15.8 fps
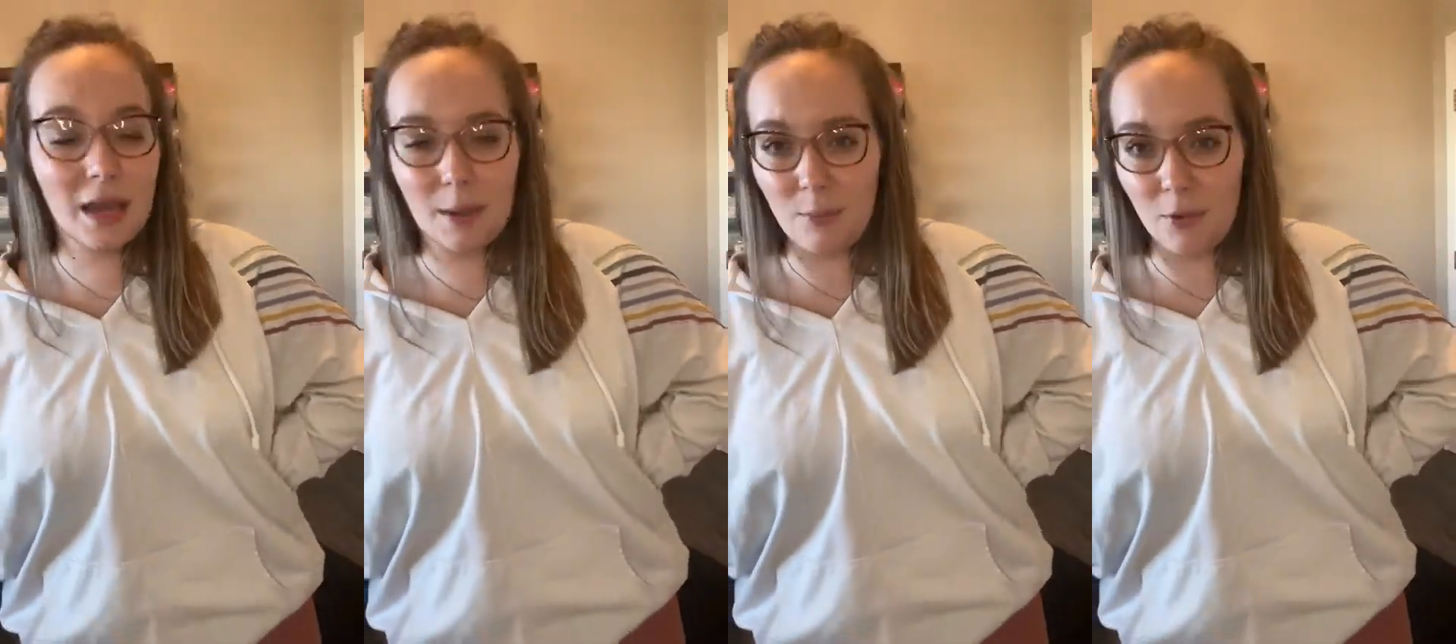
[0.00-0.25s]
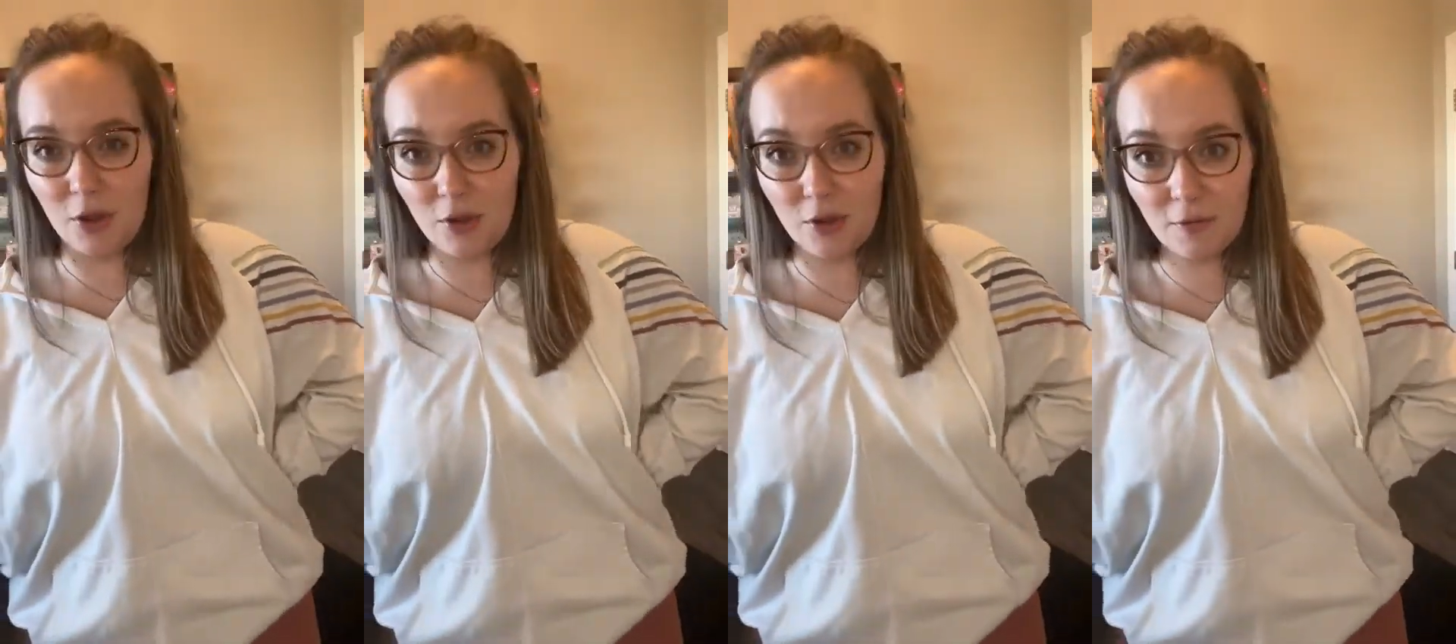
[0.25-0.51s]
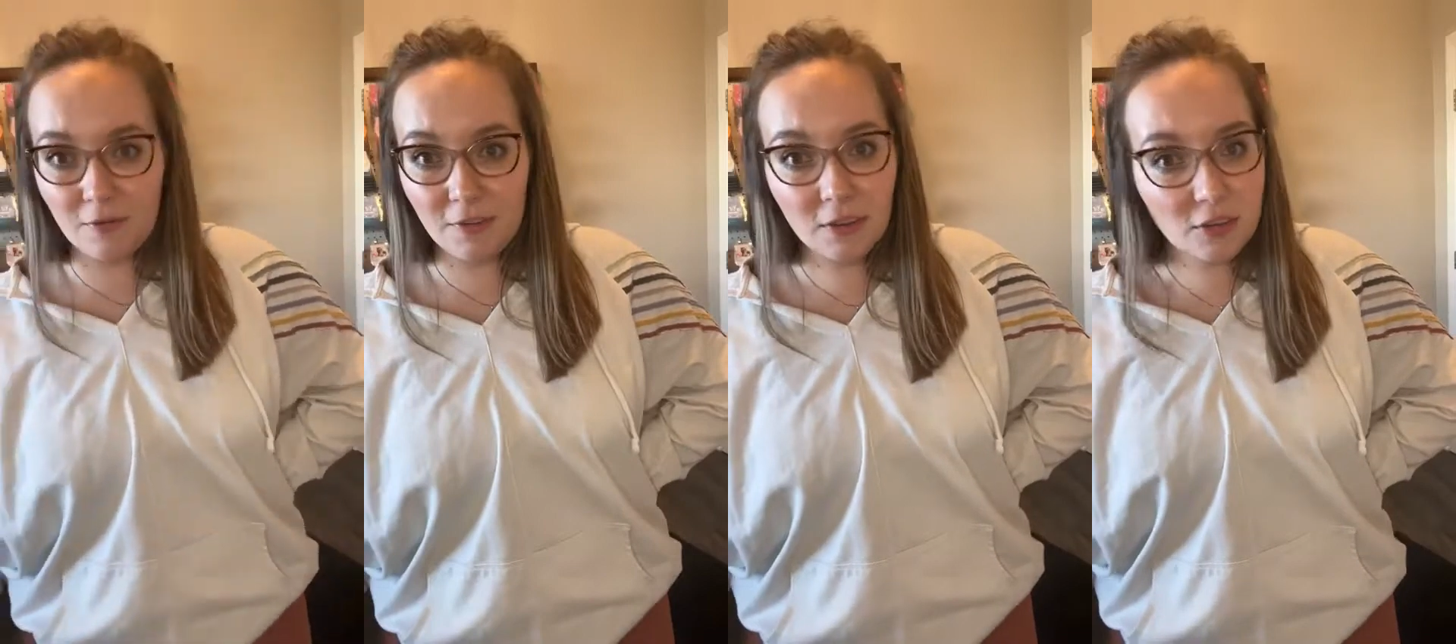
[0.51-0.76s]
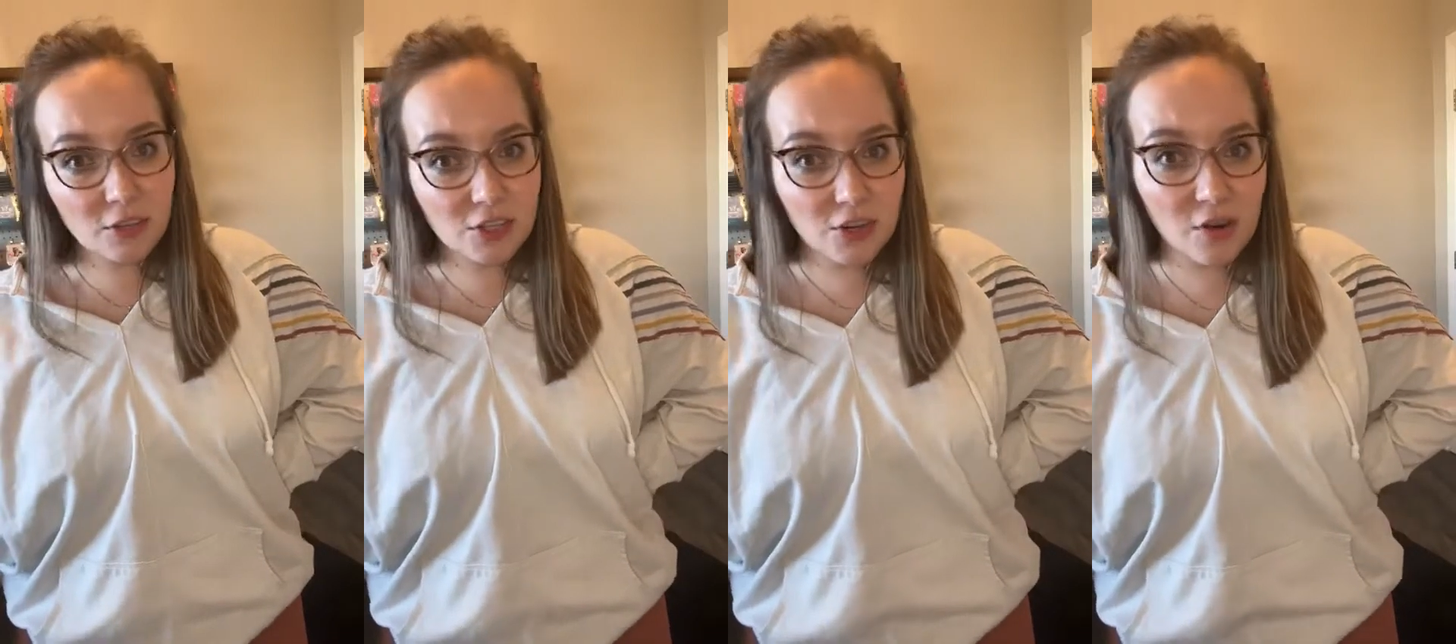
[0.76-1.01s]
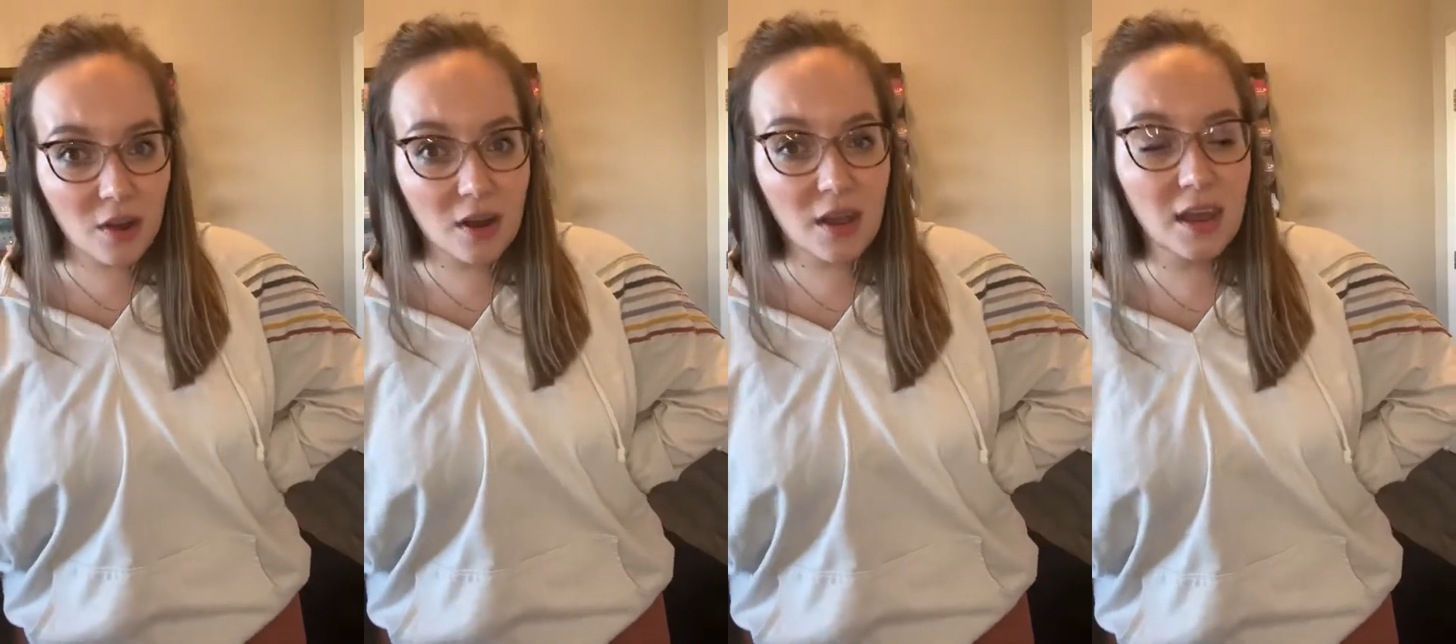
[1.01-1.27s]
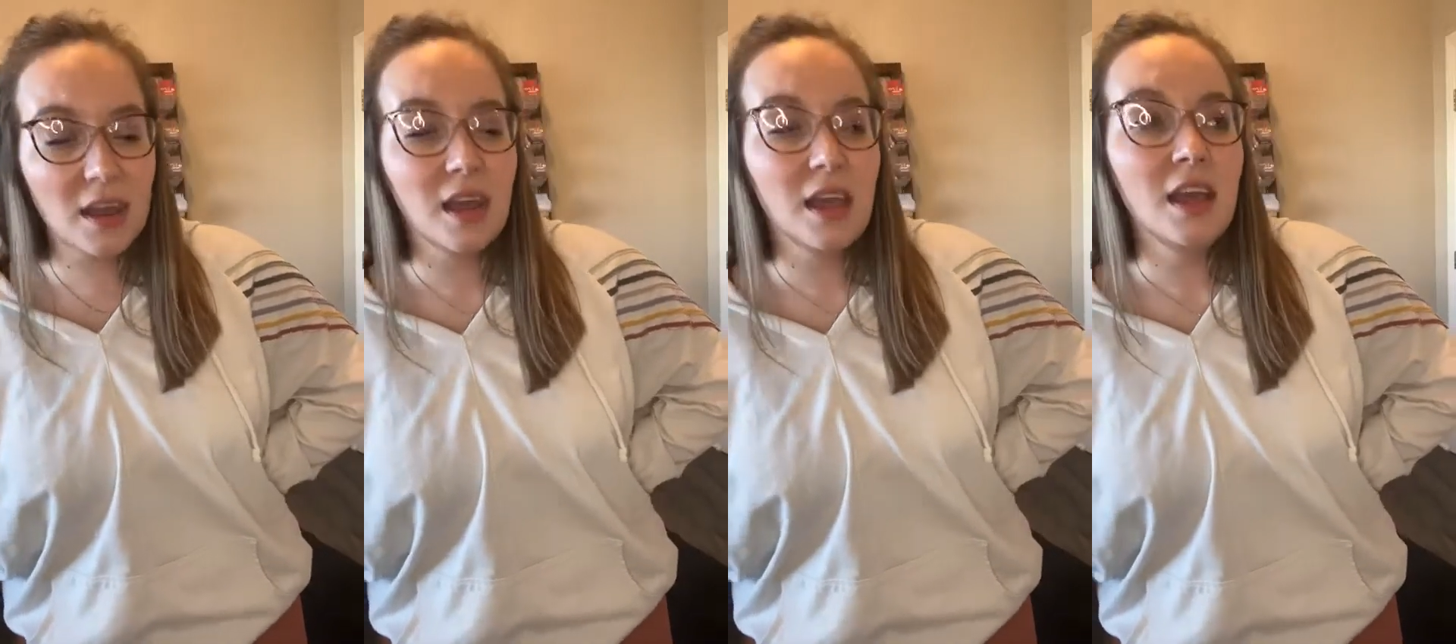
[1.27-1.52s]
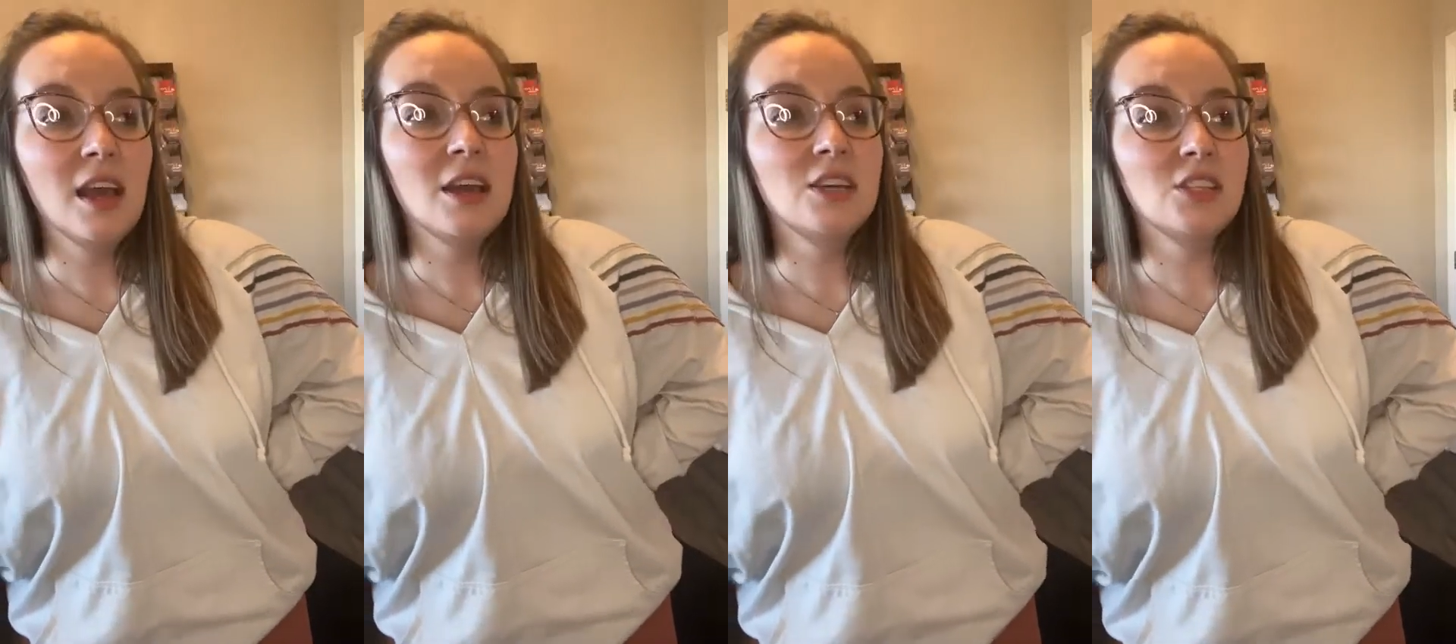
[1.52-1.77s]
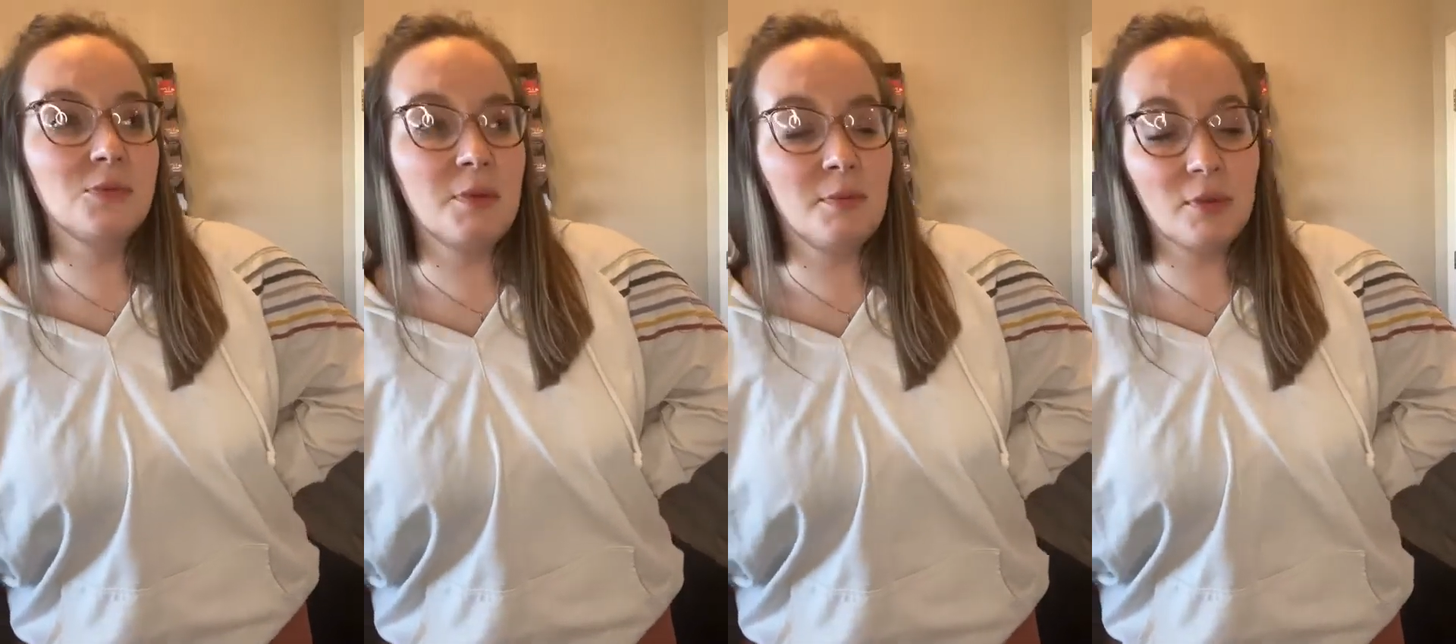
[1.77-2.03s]
I put no filter on it
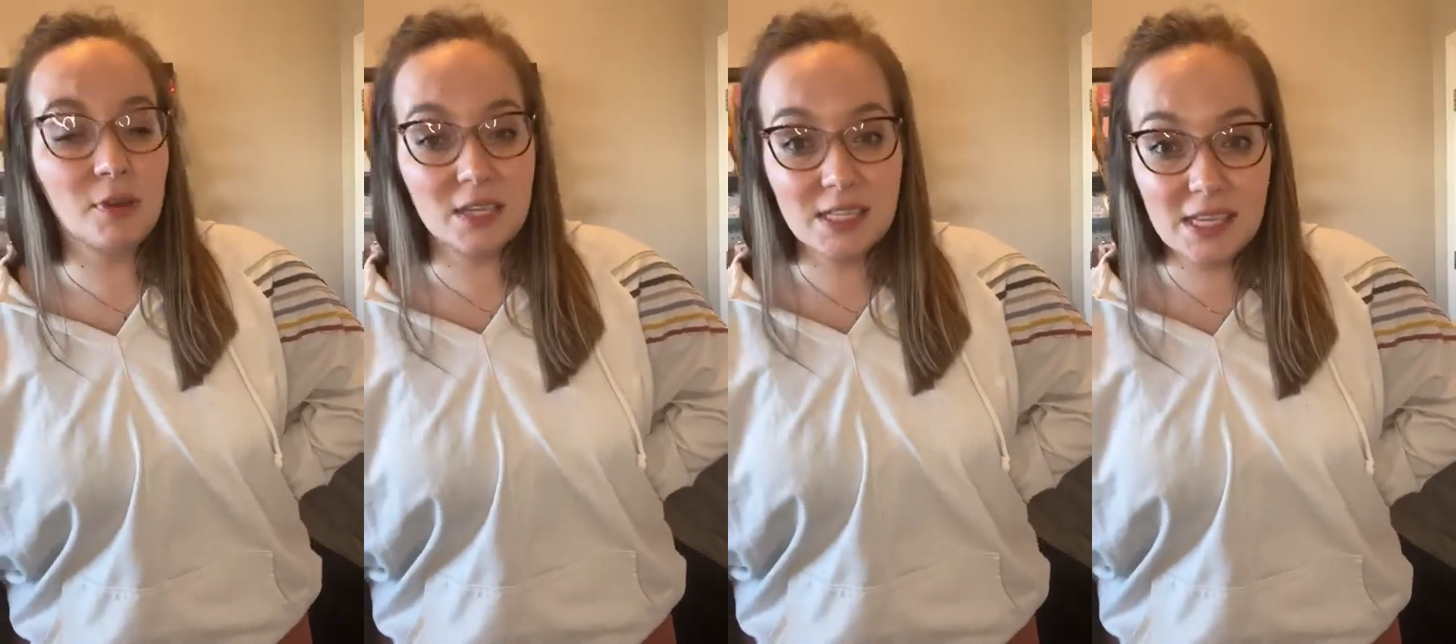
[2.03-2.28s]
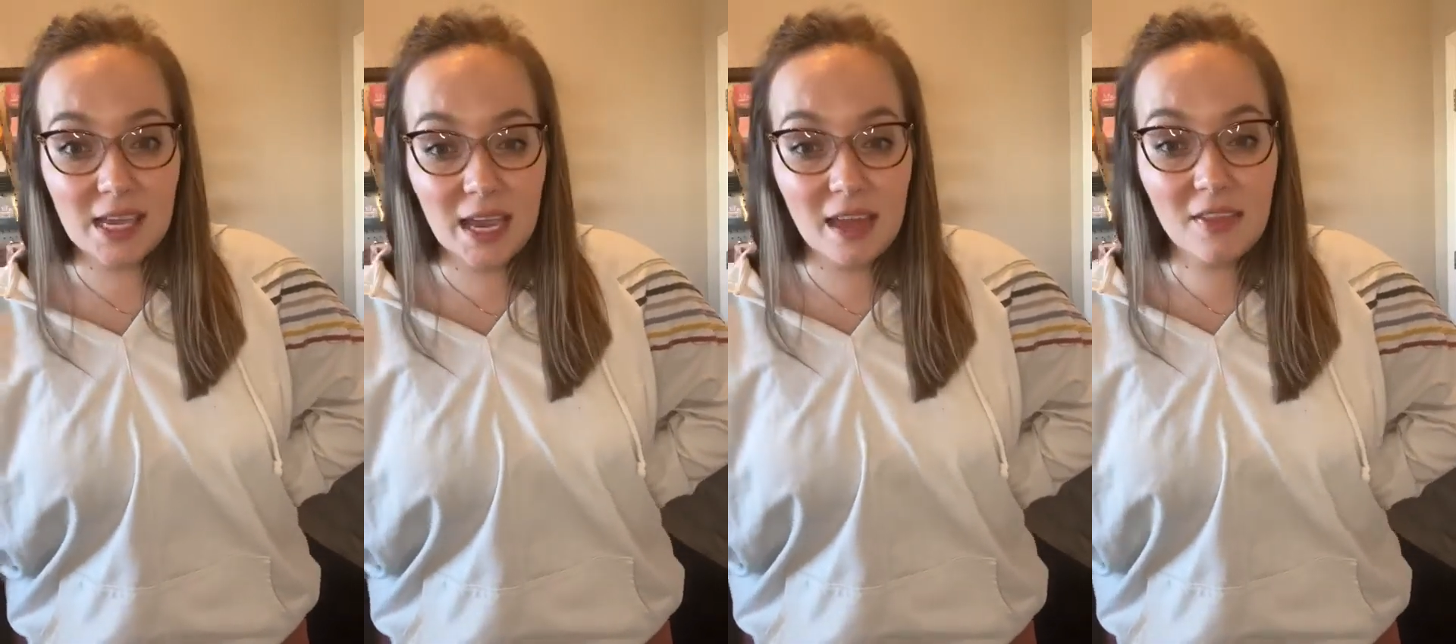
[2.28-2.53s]
so people could see.